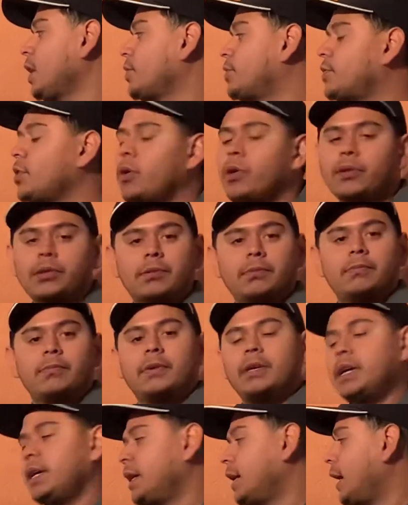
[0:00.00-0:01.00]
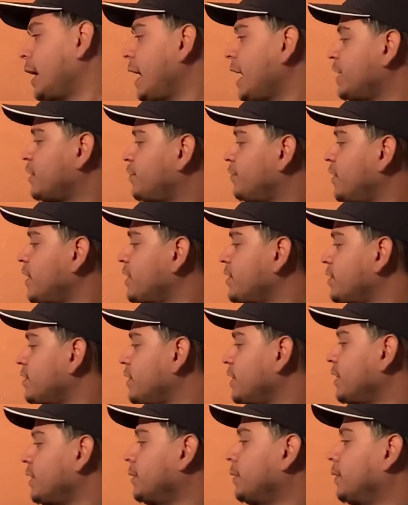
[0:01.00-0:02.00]
So,
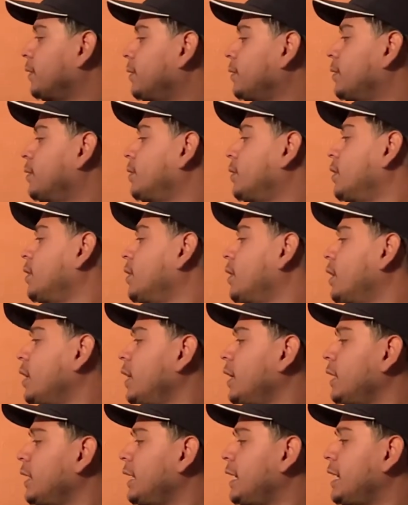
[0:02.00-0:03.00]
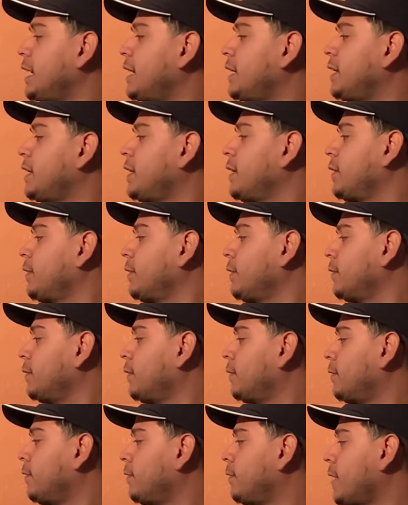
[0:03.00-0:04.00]
HVAC, heating,
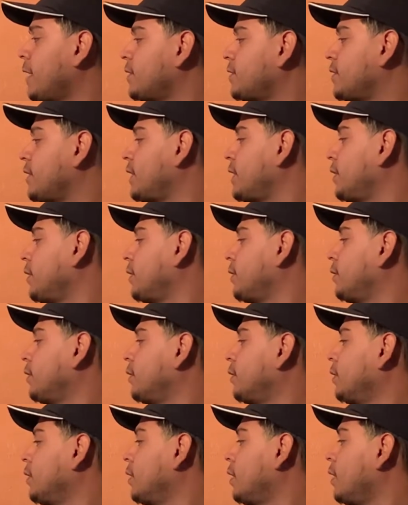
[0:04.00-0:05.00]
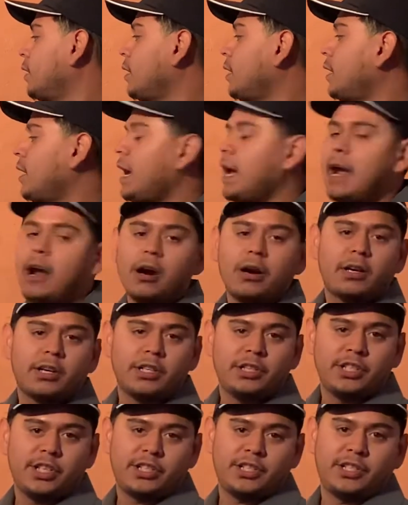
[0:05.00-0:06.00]
venting, air
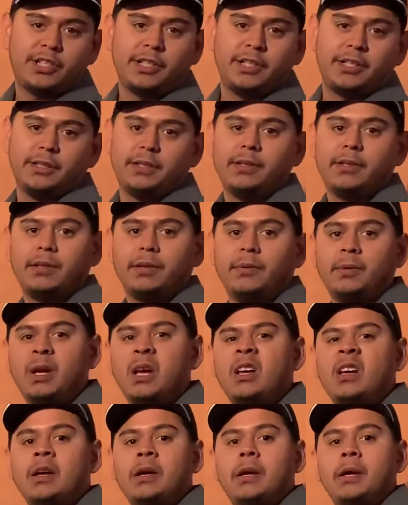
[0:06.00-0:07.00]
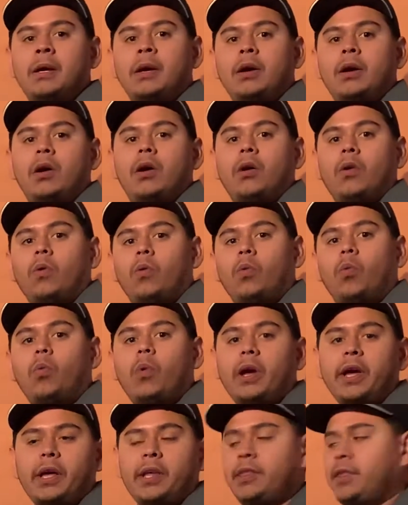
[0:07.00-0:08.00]
conditioning.
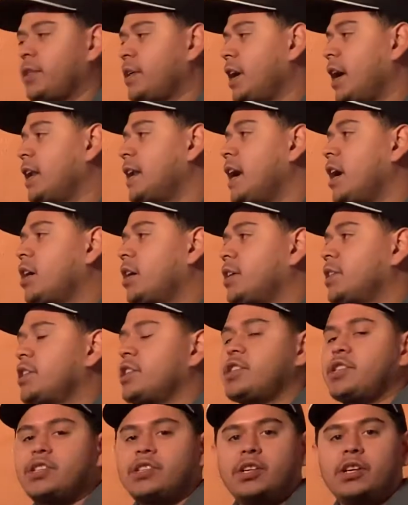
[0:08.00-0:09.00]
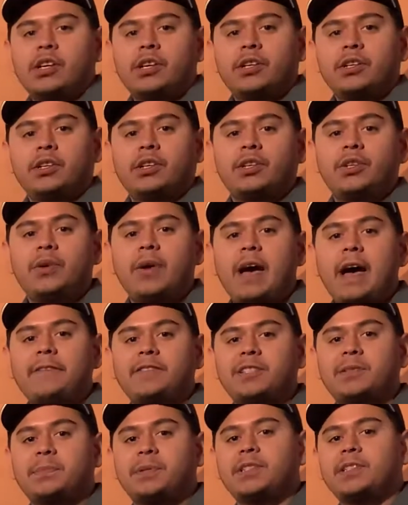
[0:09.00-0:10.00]
With an air conditioner, you have
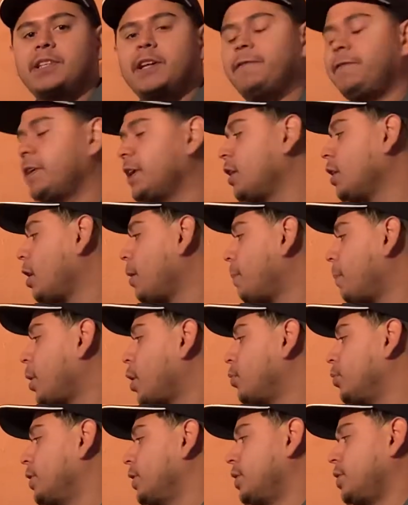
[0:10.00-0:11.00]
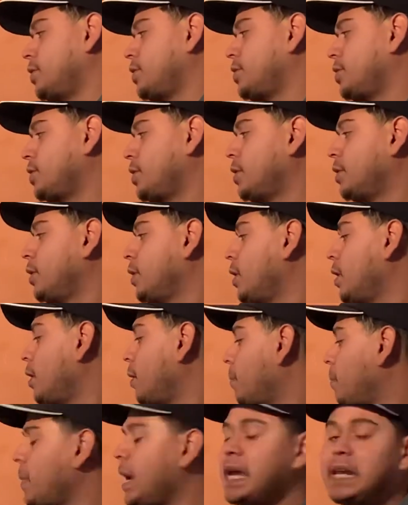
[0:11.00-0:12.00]
specific components,
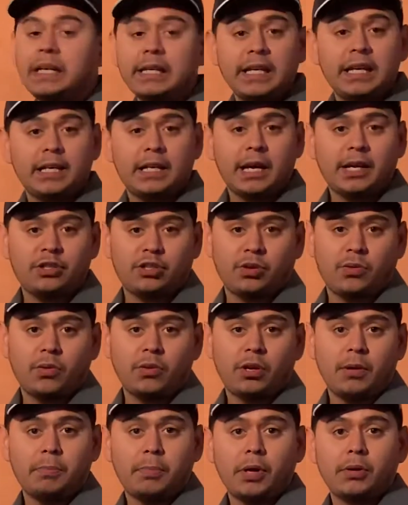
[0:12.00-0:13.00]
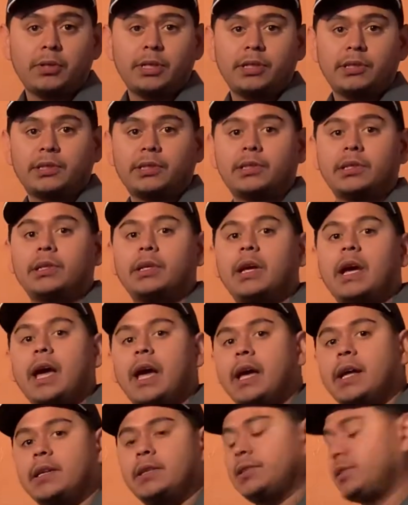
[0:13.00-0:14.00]
mainly electrical components
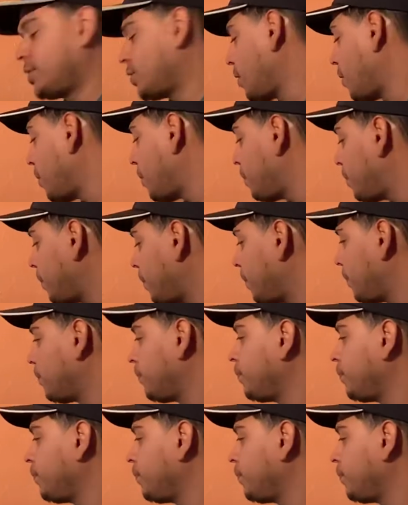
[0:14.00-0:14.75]
and some